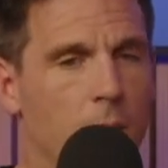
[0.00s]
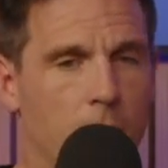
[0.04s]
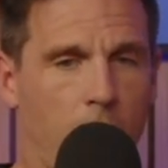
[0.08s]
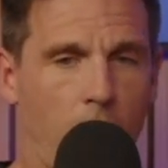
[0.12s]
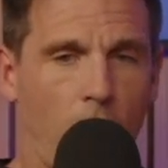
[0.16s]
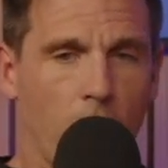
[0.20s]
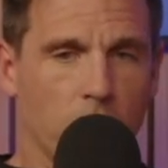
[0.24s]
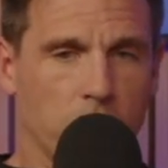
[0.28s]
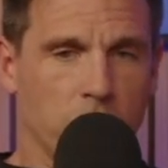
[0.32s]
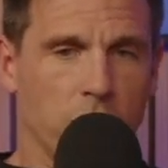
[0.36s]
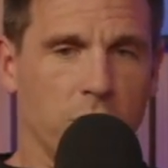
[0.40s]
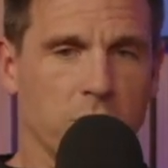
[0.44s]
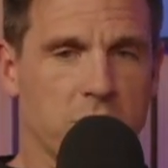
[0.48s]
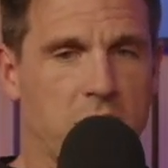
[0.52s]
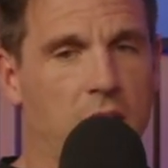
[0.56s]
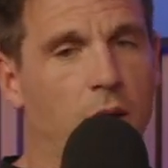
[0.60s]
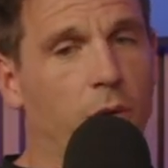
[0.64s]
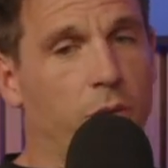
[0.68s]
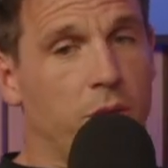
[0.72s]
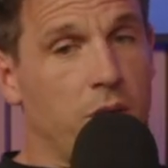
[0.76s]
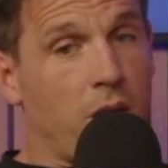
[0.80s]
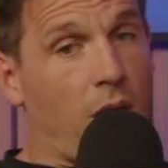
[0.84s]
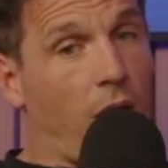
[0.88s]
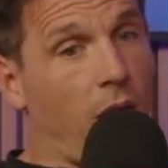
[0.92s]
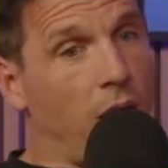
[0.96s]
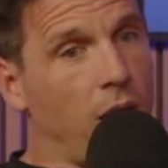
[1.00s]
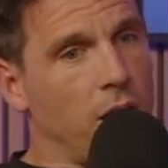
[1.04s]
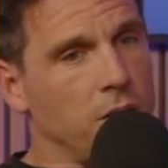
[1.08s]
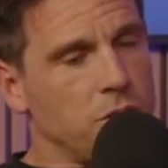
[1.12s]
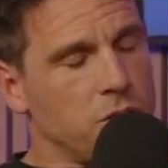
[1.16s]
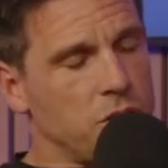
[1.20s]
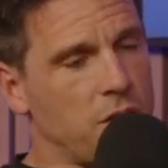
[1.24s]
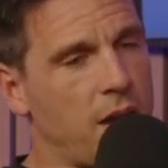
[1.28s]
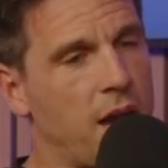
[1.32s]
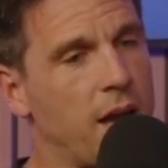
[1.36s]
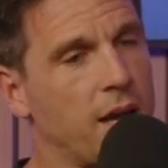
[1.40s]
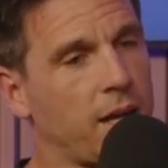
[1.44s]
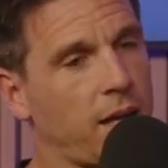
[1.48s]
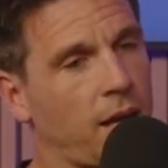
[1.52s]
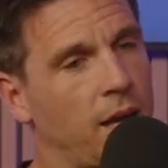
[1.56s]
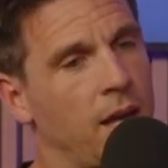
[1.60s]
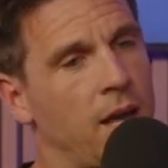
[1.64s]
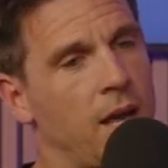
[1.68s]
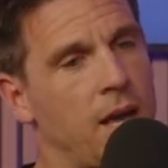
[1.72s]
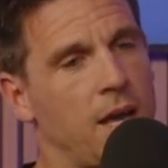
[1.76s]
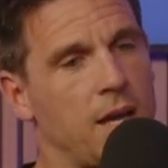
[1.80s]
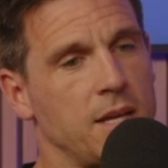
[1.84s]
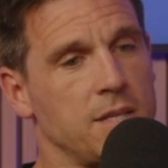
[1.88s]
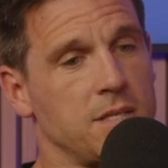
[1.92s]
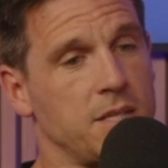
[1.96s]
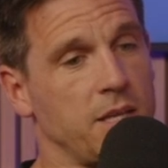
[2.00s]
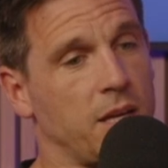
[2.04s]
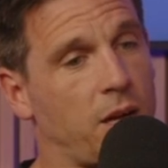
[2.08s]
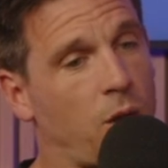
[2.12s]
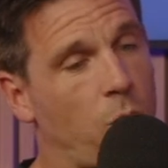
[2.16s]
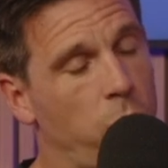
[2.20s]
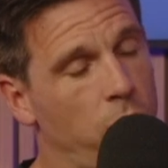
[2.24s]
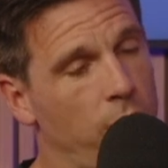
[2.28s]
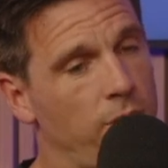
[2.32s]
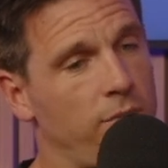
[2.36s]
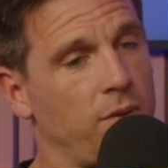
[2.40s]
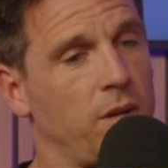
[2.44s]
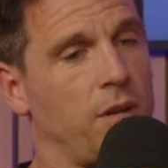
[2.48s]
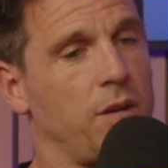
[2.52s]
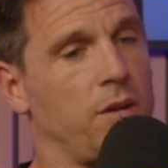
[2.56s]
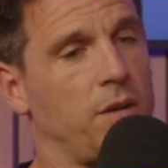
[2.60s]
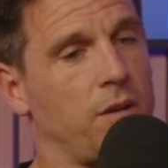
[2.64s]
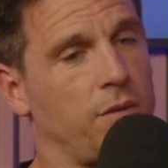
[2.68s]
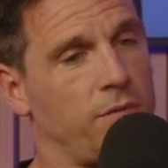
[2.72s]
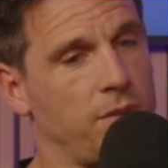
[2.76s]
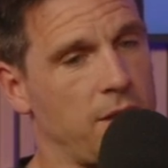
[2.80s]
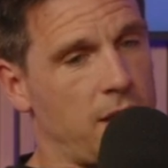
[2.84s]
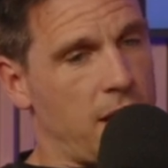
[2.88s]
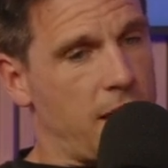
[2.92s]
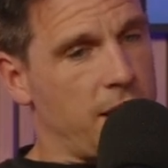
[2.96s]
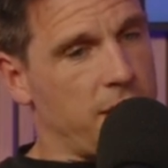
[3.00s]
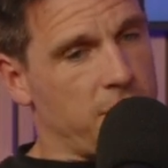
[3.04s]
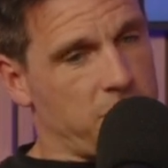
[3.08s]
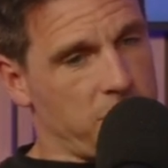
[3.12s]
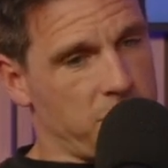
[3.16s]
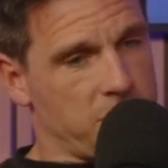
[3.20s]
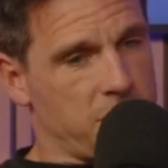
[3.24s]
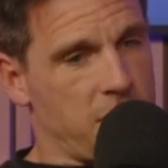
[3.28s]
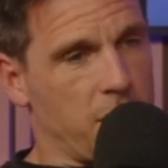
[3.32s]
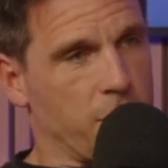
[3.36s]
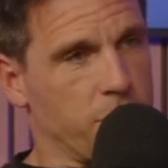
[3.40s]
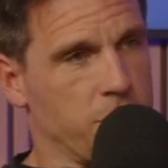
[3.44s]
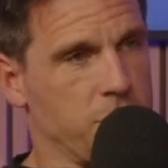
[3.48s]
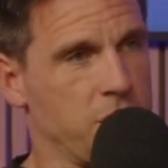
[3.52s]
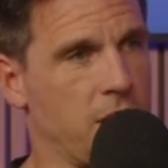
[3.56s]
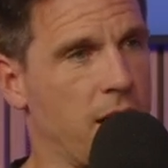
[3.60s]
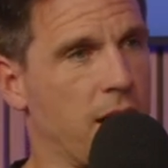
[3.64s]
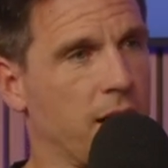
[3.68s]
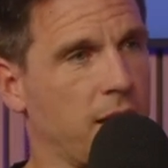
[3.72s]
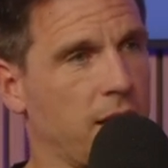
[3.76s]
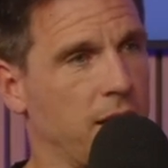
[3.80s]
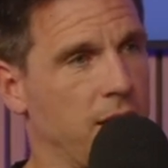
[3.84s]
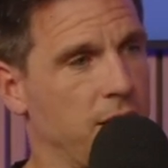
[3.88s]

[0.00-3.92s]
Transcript: PocDoc's Healthy Heart Check is the equivalent of the NHS Health Check.